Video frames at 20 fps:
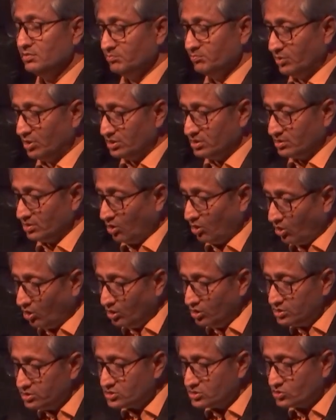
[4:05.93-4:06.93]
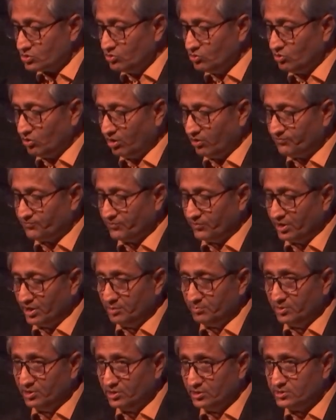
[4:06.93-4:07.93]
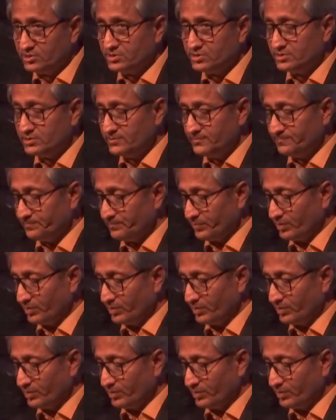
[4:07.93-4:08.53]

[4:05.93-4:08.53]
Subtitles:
but also of neighbors